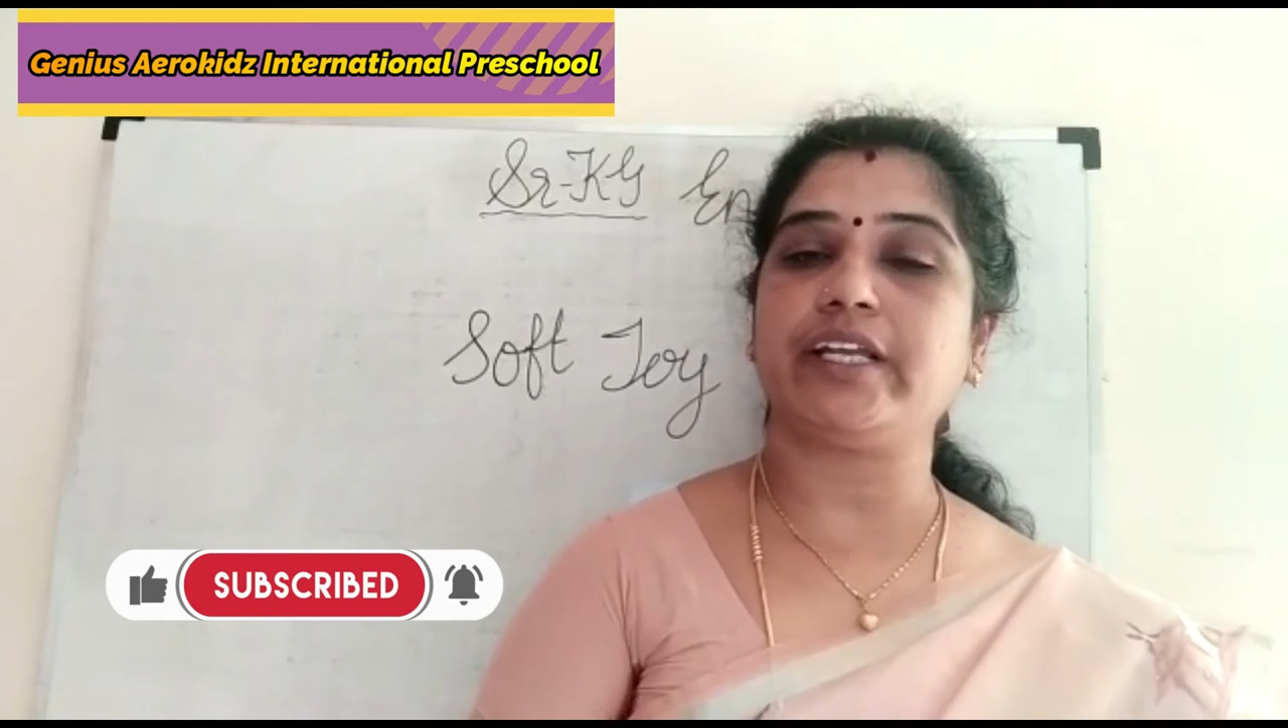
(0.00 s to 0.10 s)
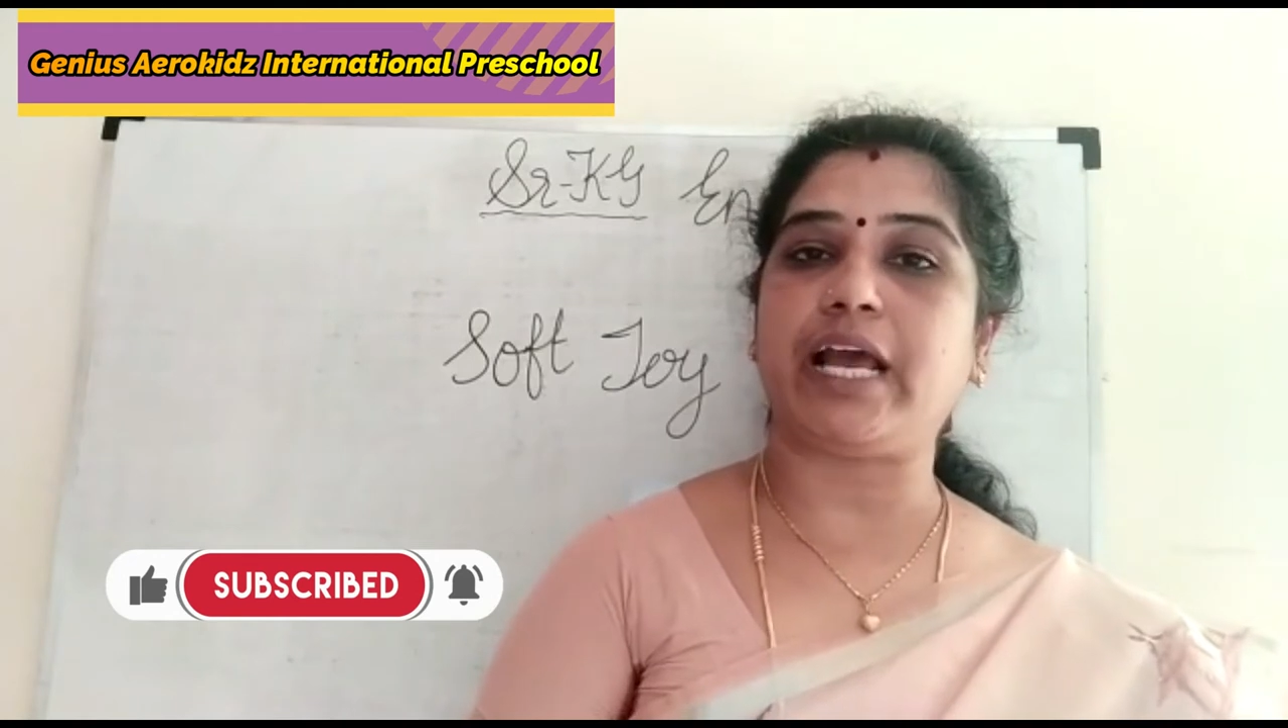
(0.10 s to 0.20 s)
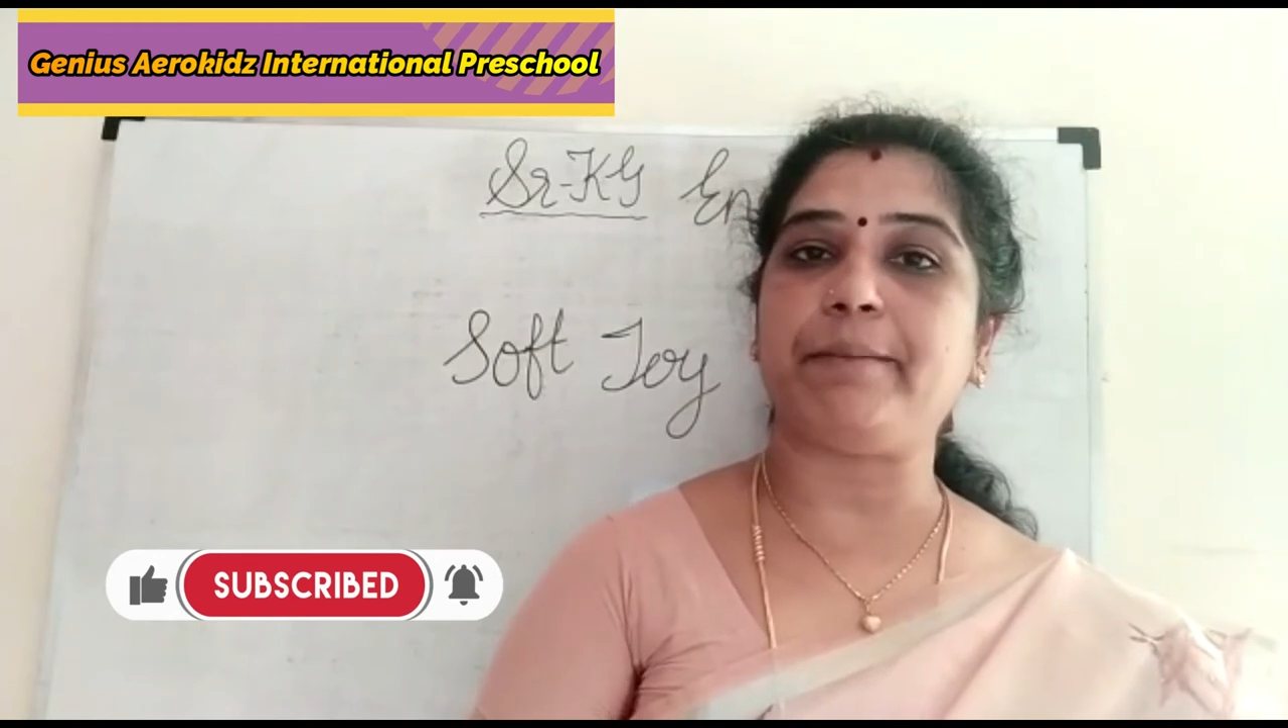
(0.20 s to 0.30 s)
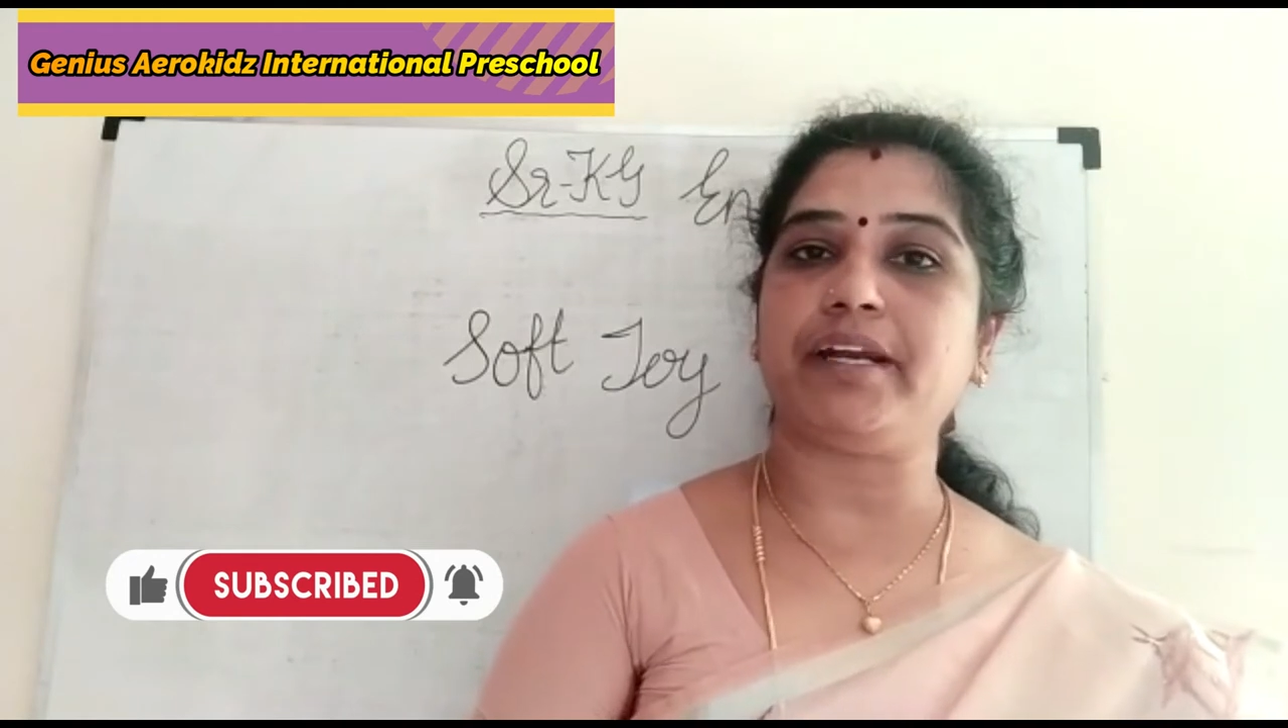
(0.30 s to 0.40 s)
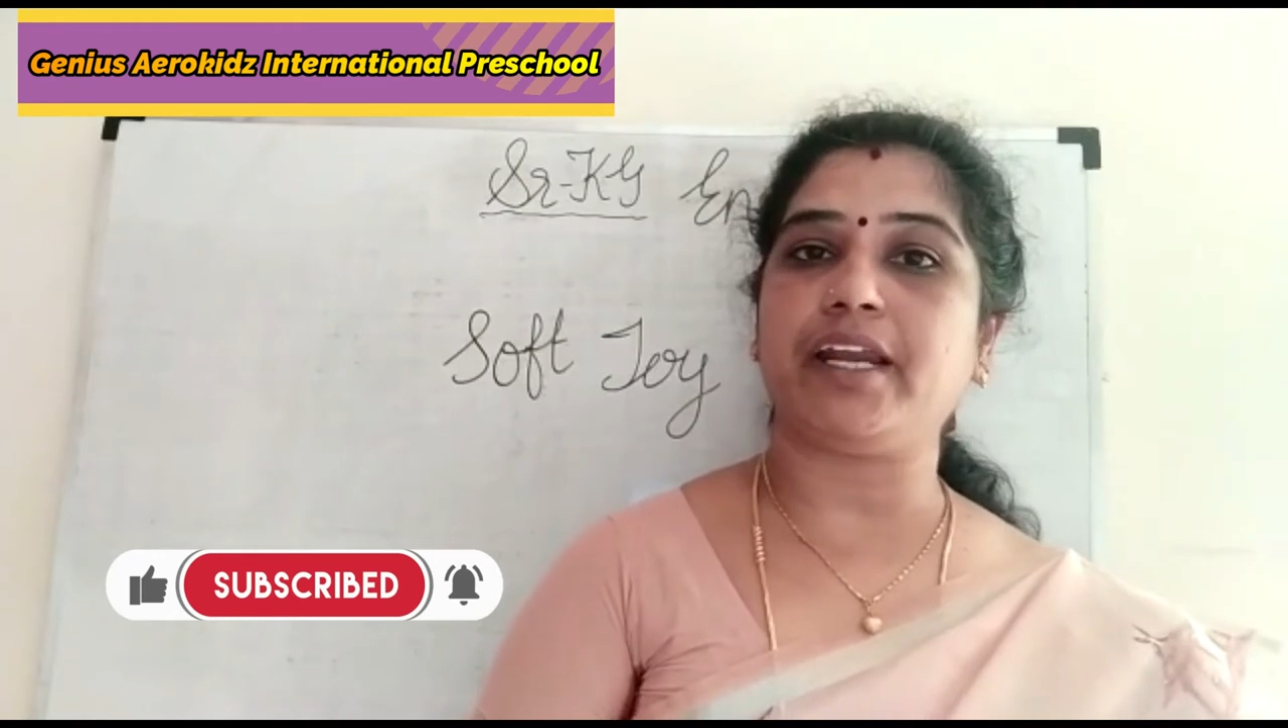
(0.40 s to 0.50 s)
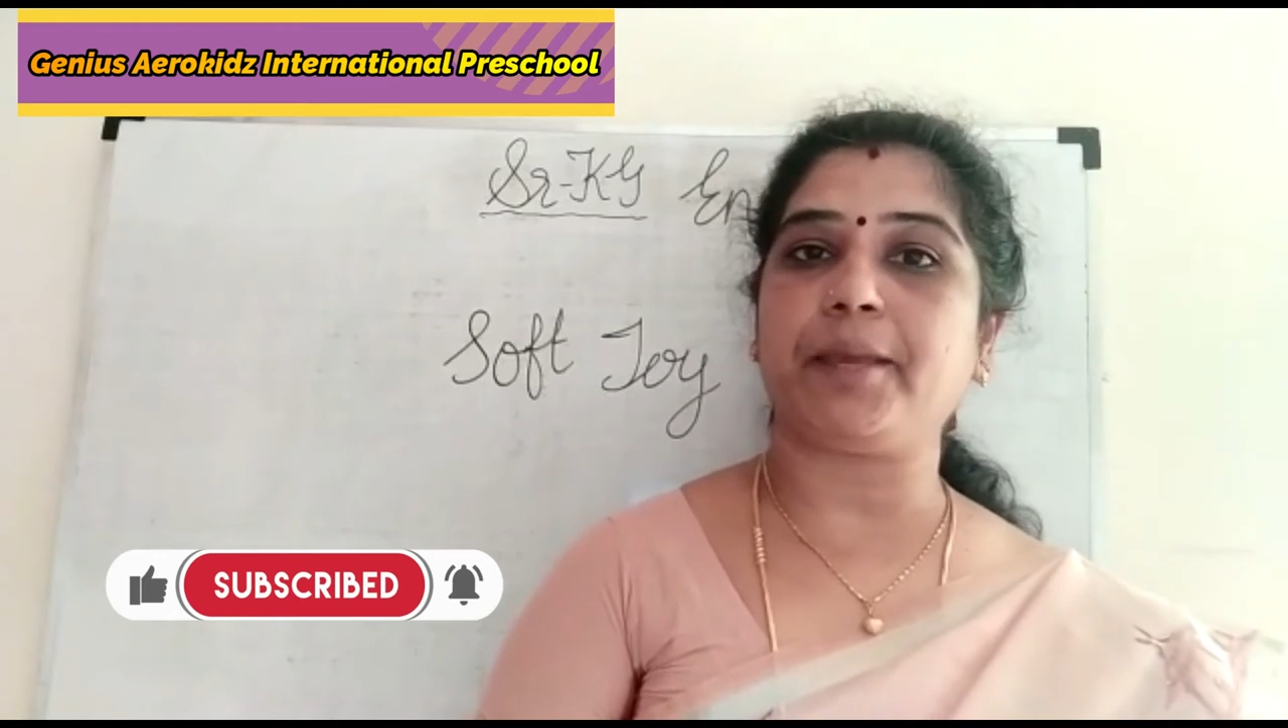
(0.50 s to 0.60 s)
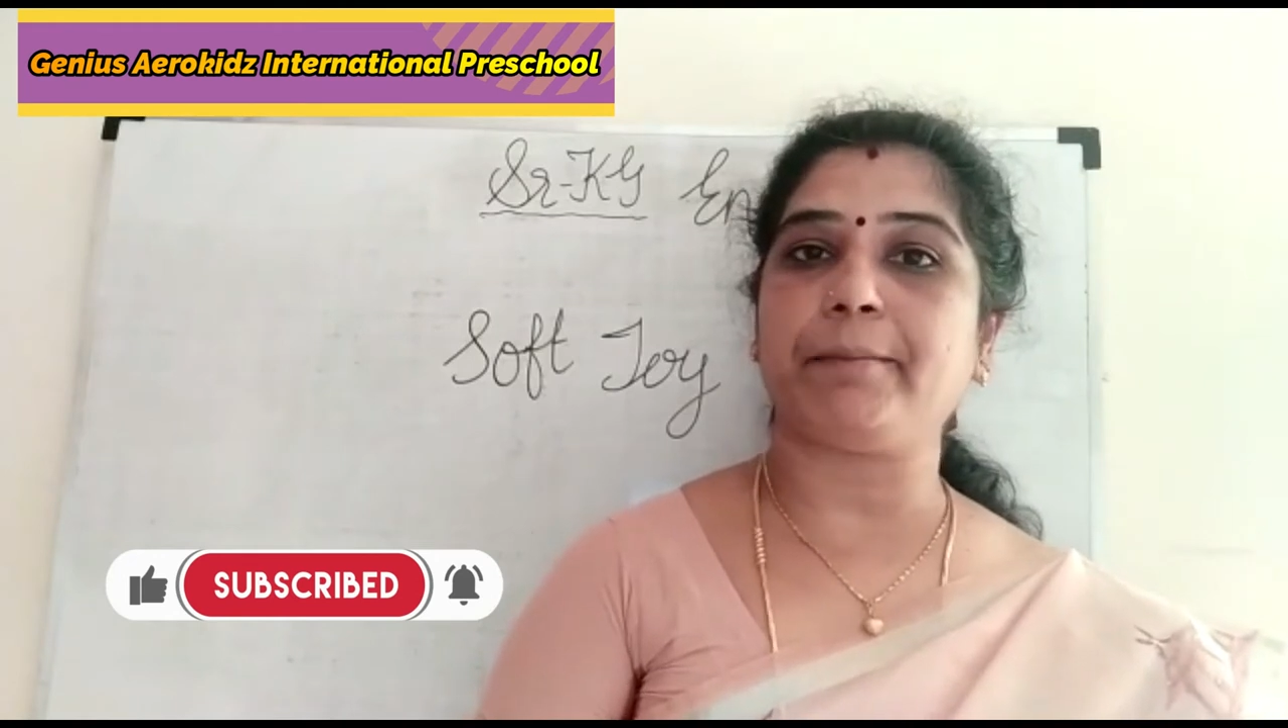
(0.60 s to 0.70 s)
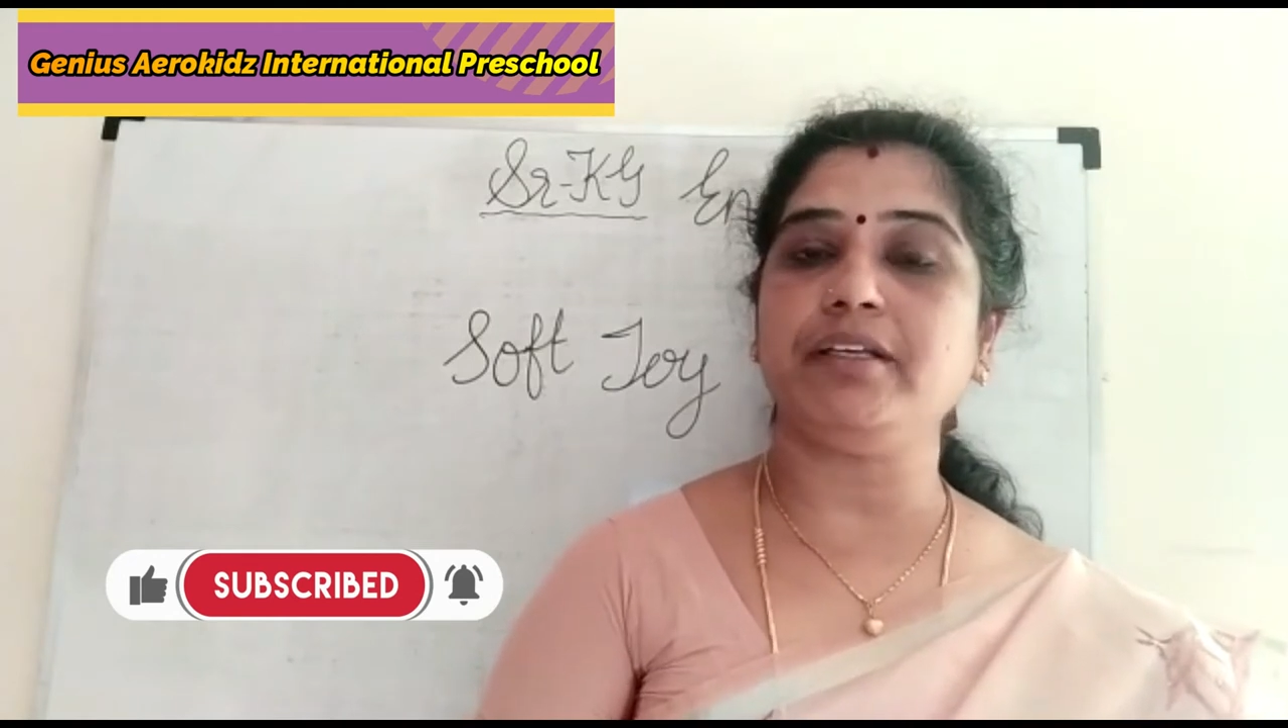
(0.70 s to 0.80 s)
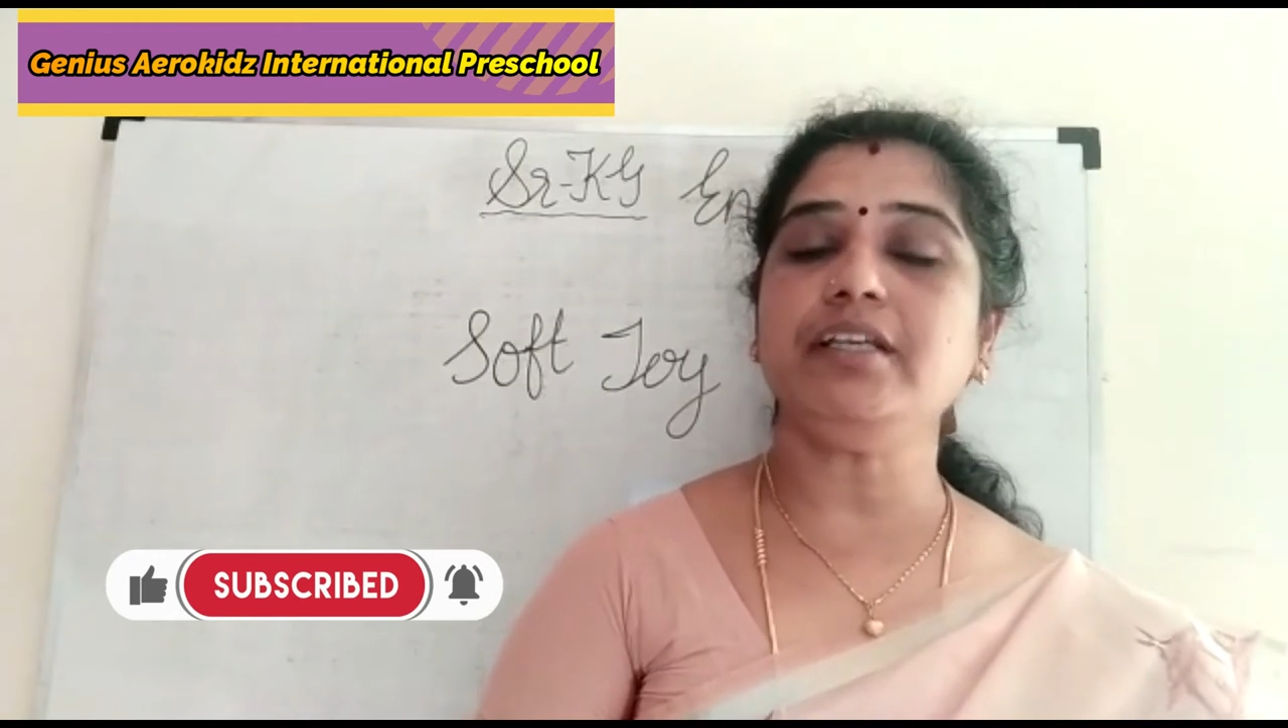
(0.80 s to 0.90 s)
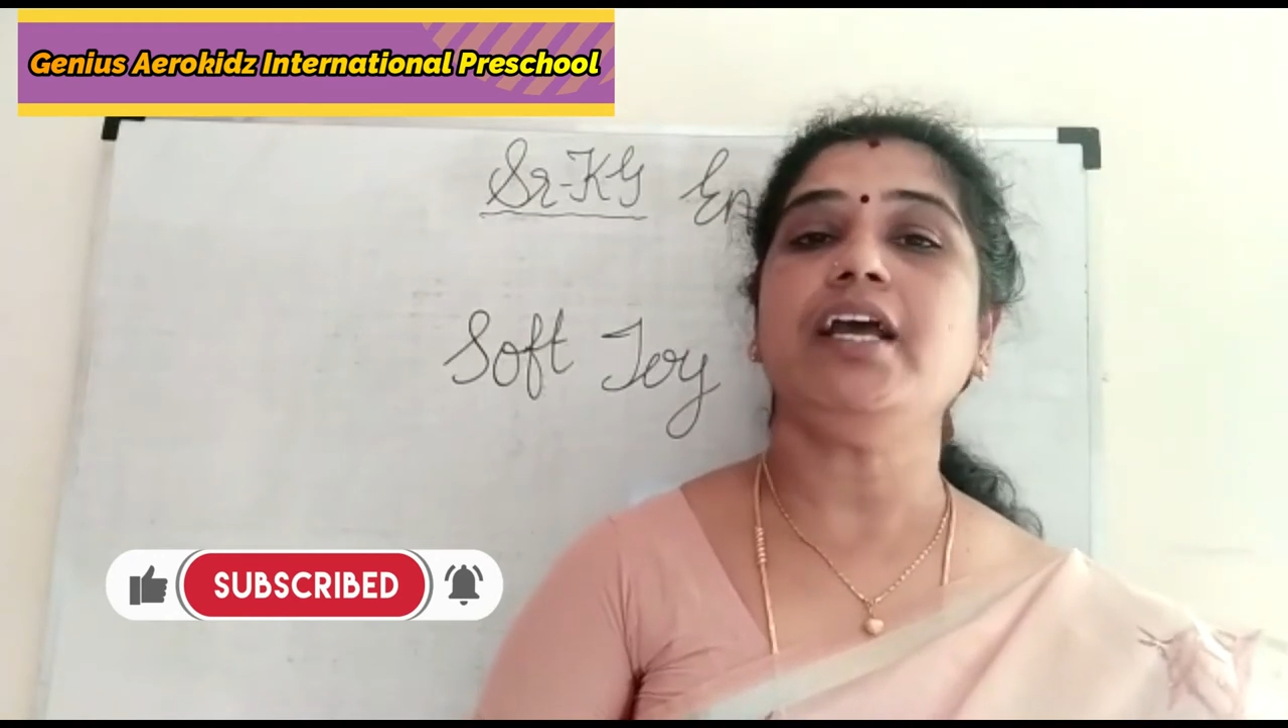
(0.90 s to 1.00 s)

the grammar name?